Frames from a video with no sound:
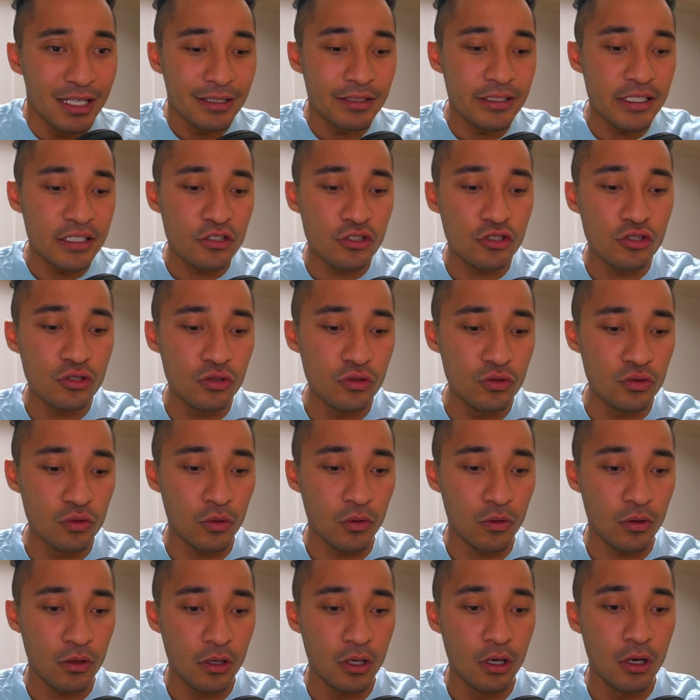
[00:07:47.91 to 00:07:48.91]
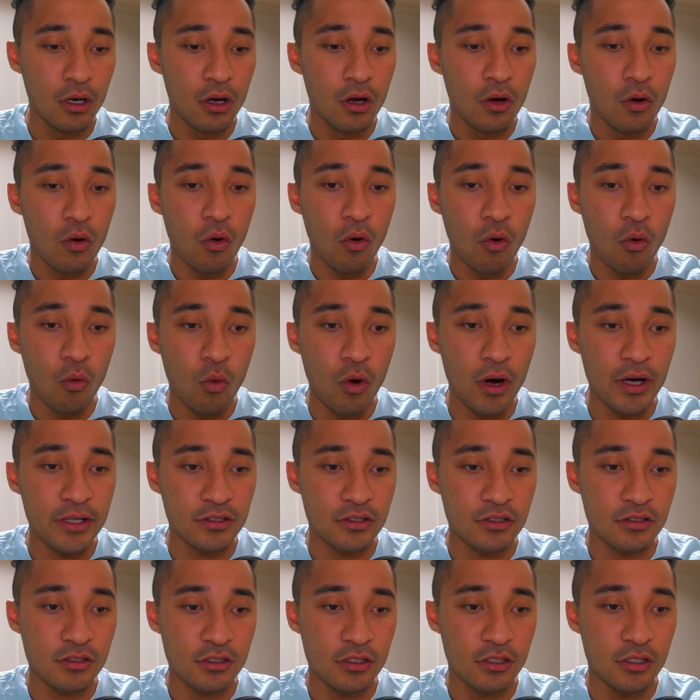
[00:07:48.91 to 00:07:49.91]
Did you
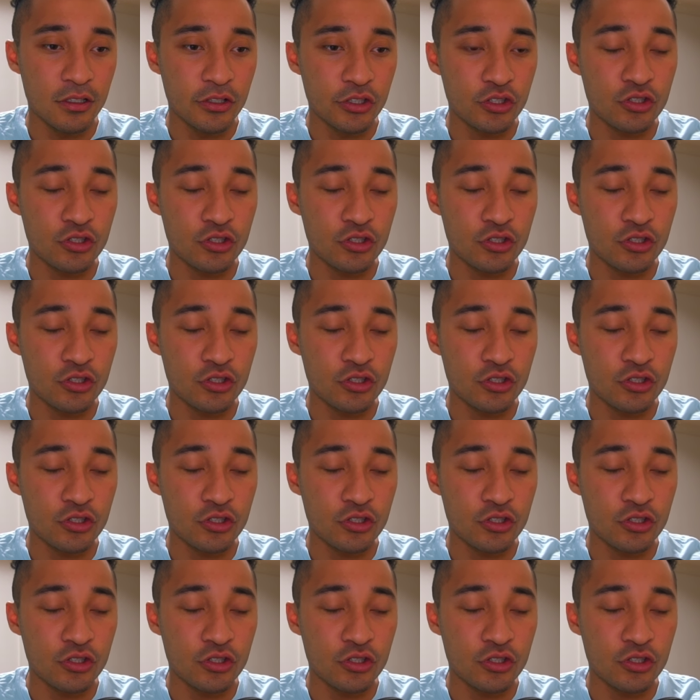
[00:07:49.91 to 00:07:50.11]
once